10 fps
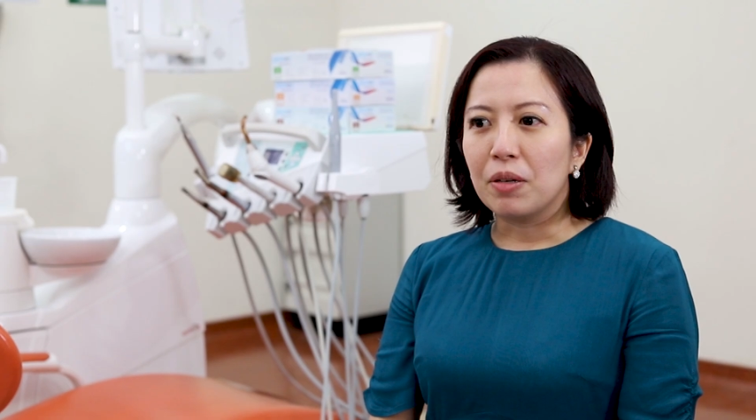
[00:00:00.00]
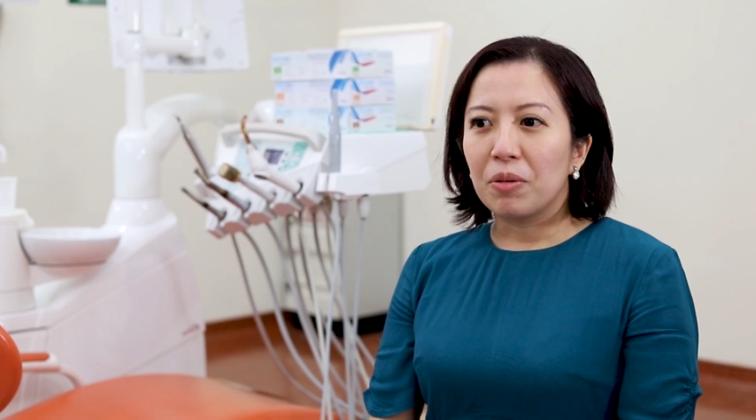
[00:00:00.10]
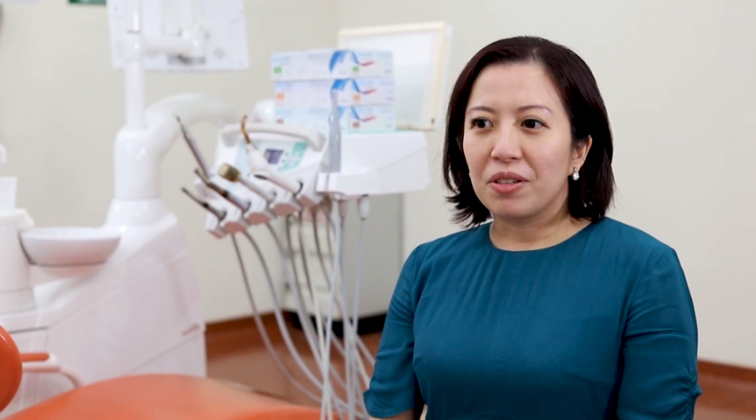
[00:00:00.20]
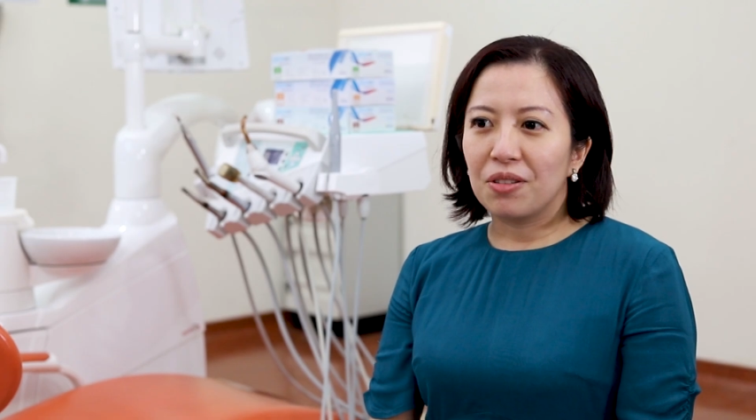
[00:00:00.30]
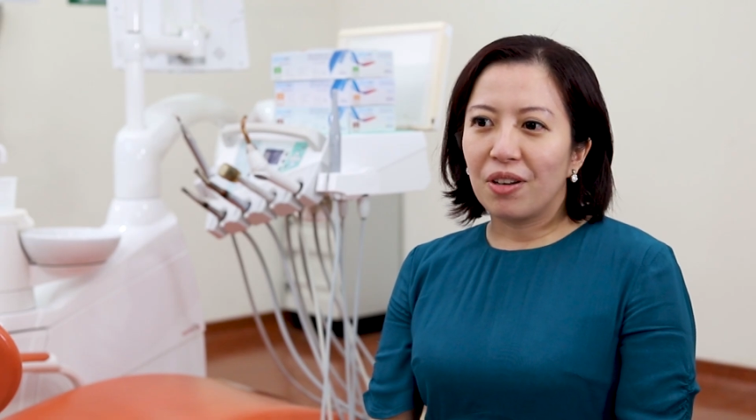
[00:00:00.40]

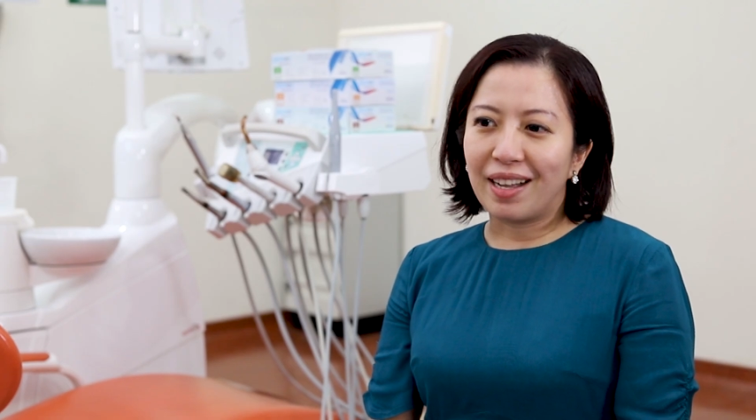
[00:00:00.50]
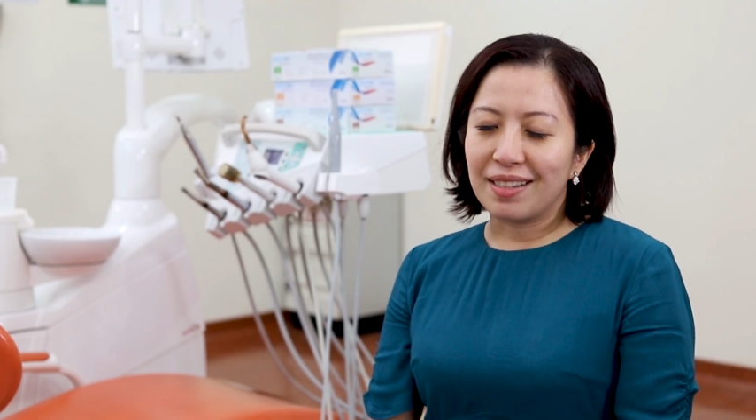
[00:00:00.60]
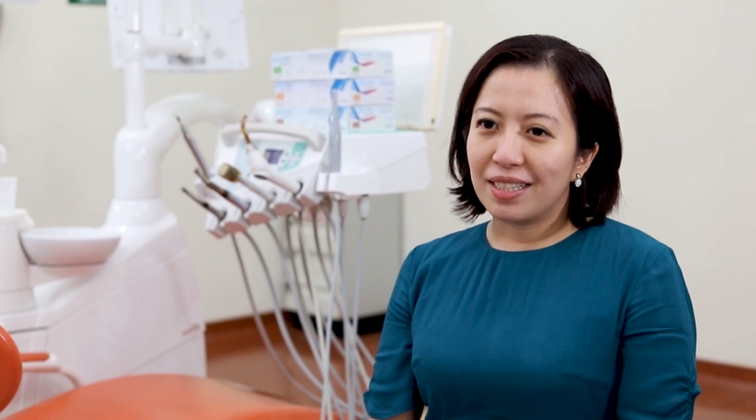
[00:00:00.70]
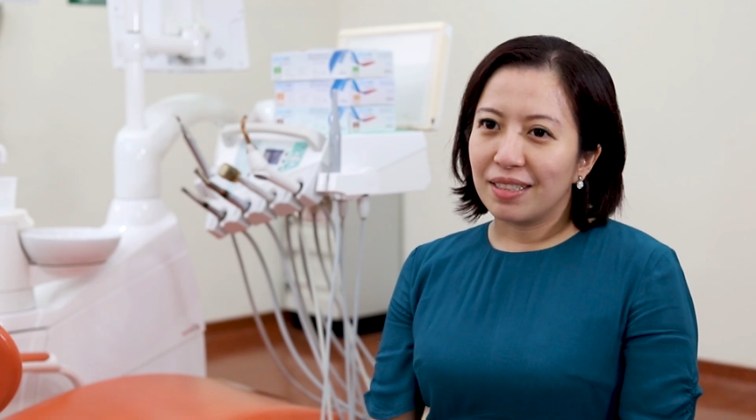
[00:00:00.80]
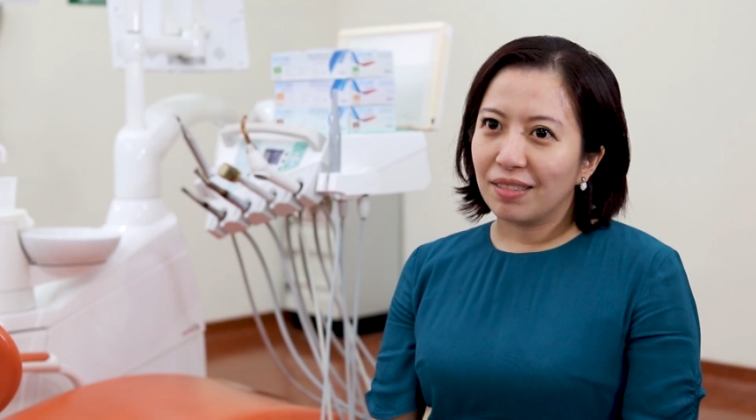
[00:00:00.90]
It was not
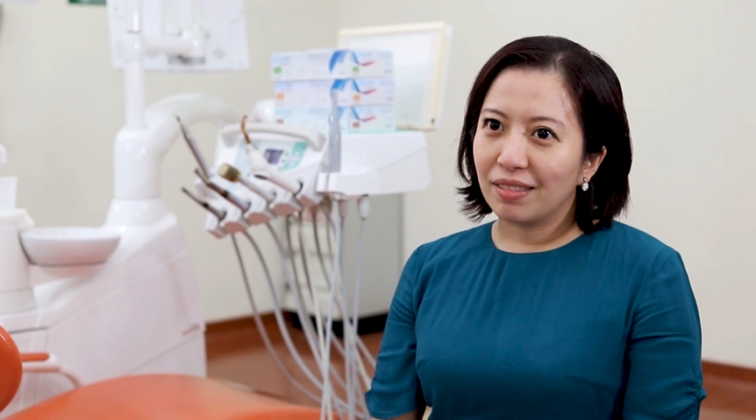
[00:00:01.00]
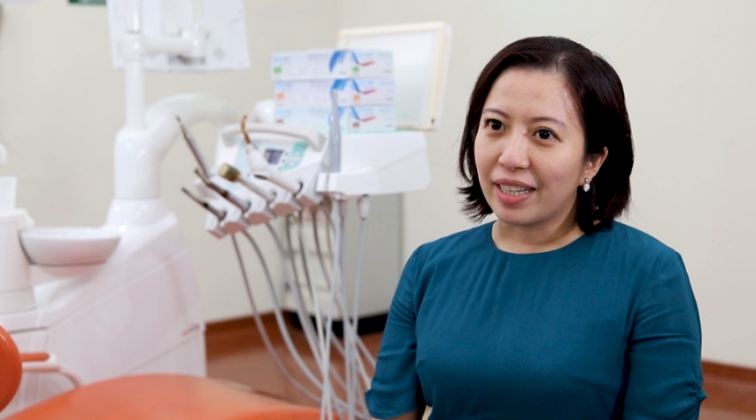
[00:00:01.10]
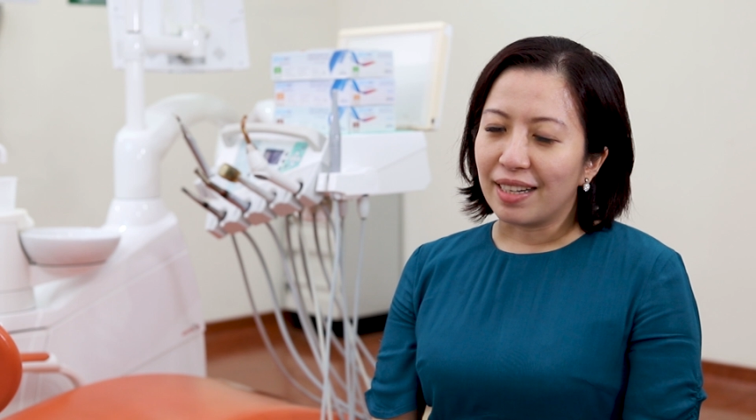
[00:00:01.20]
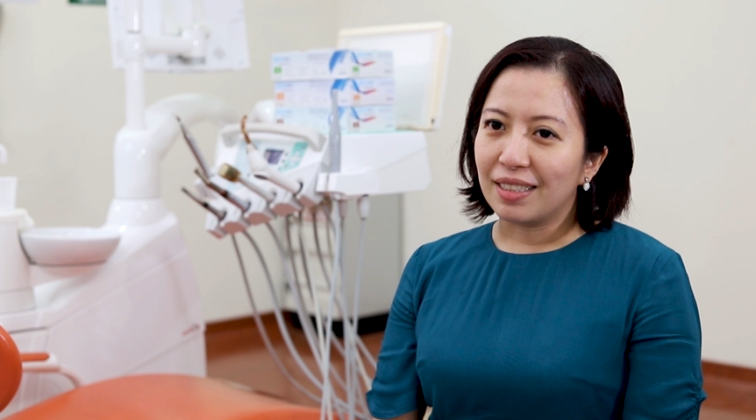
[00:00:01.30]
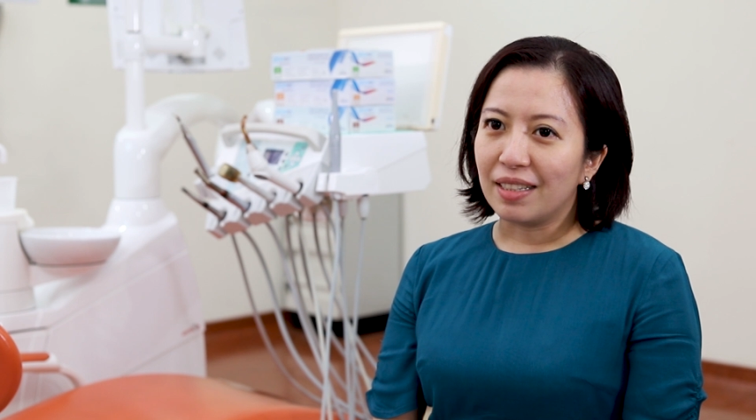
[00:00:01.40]
until
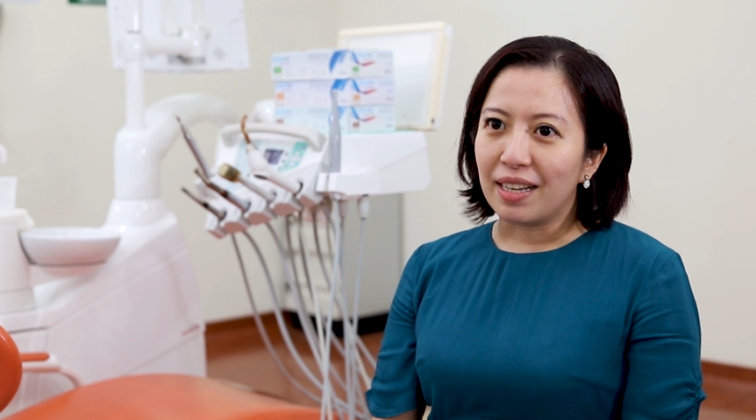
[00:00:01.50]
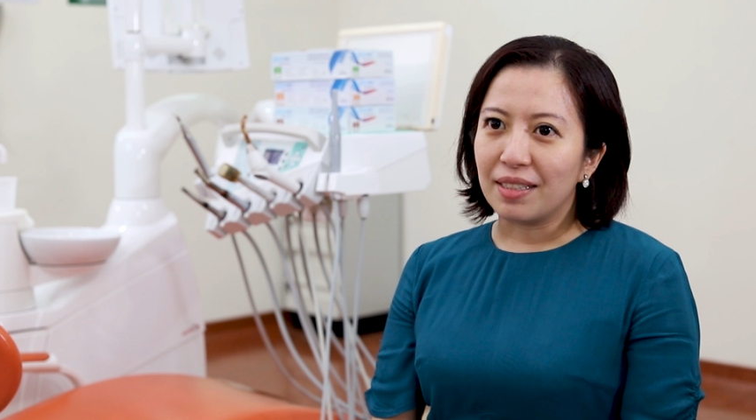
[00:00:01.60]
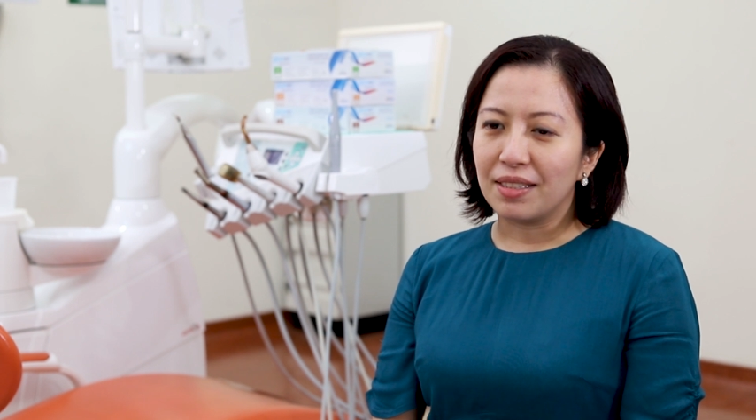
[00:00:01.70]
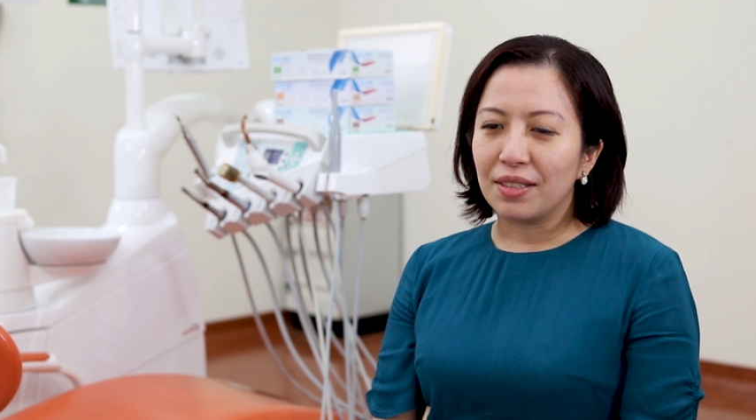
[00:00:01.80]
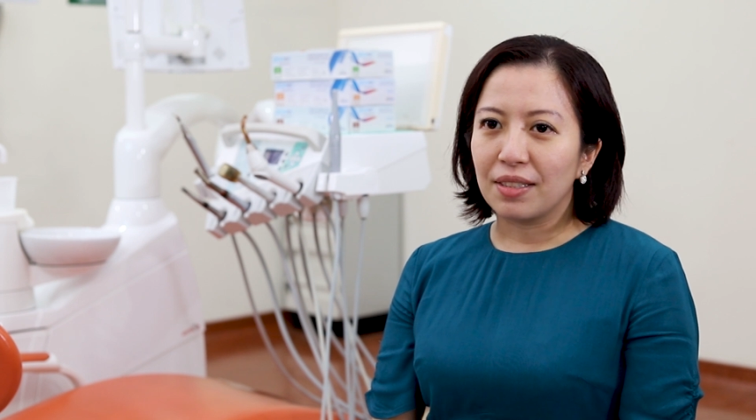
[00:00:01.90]
nineteen
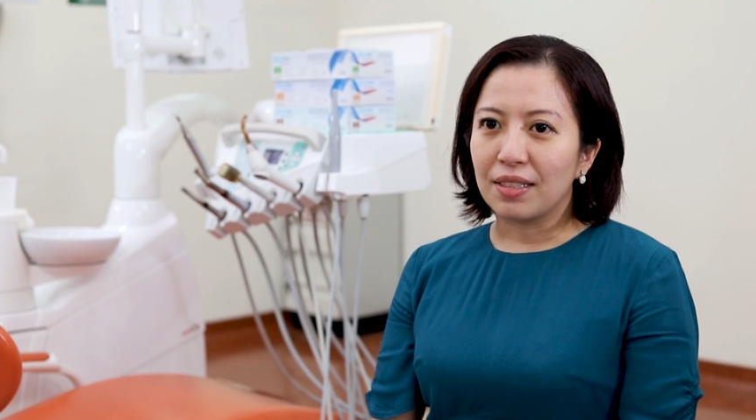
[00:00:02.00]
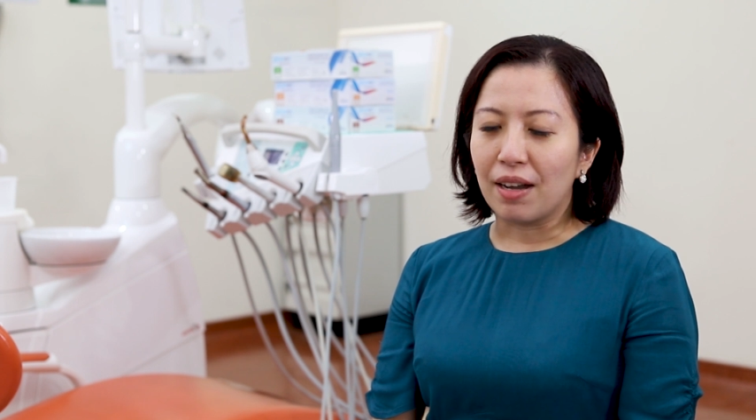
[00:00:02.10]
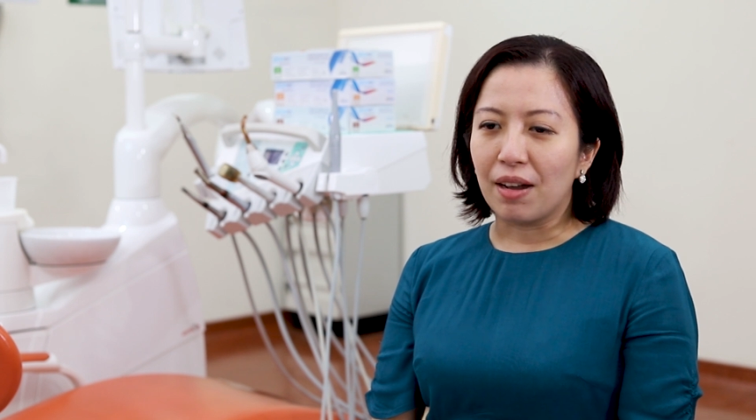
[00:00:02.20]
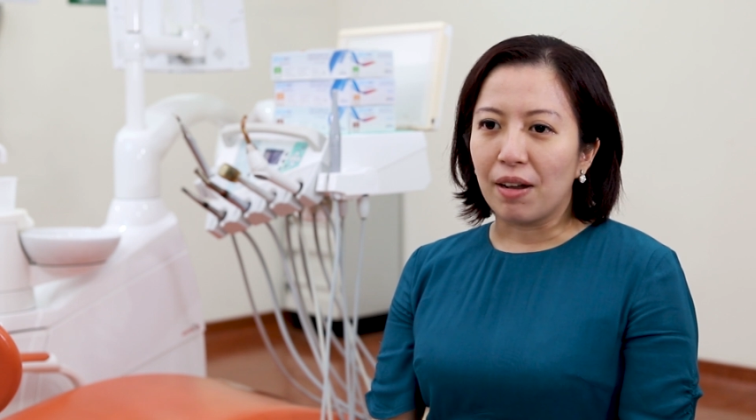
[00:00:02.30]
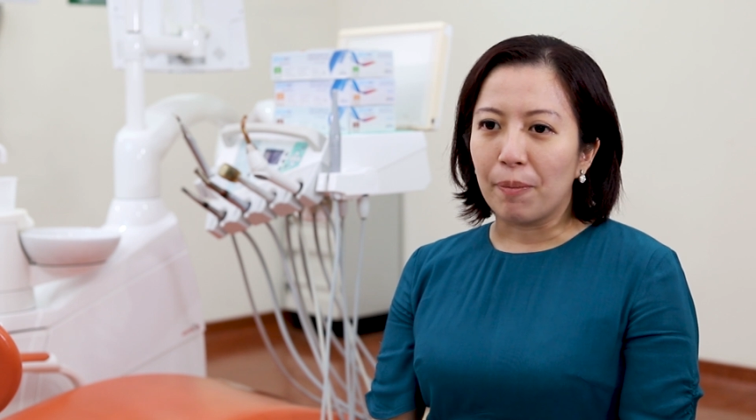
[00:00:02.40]
eighties
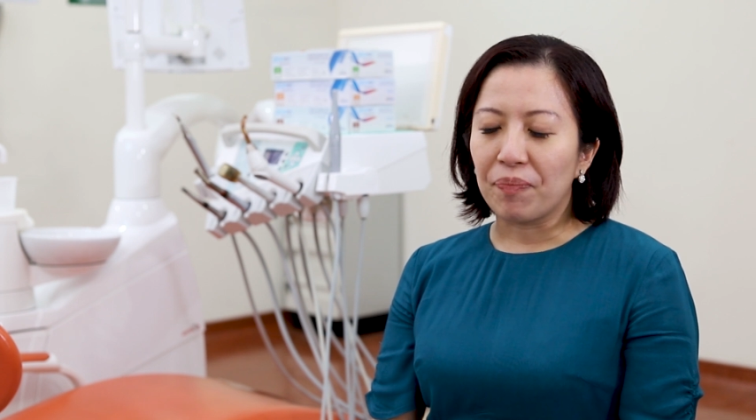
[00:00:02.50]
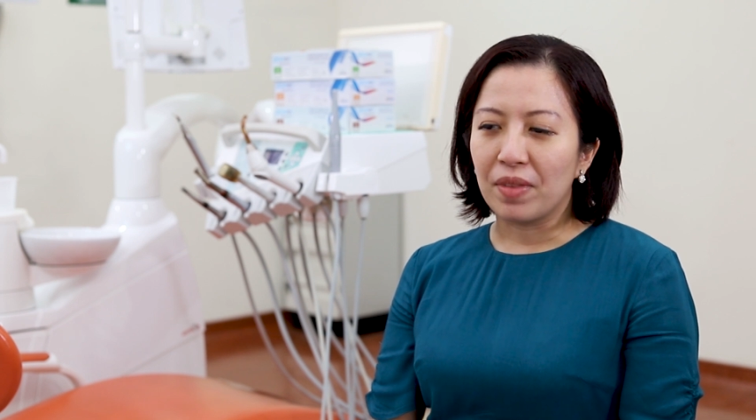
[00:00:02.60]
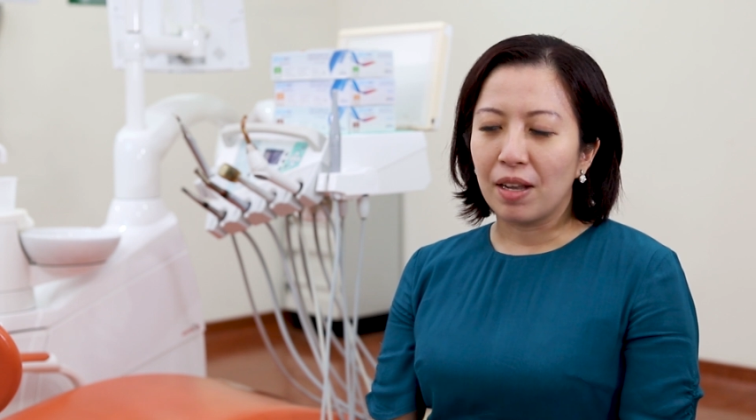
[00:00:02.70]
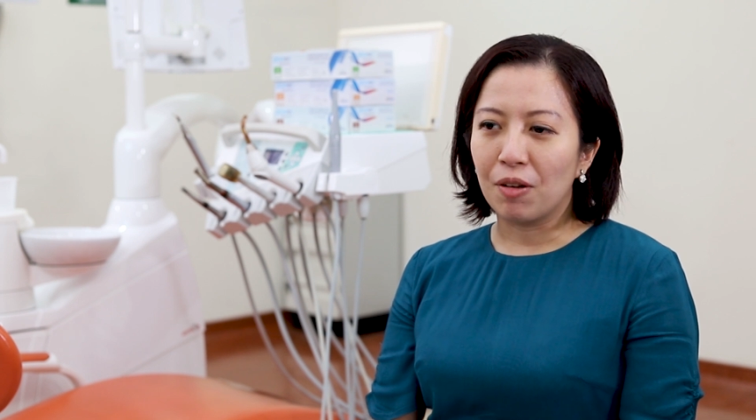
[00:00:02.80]
um,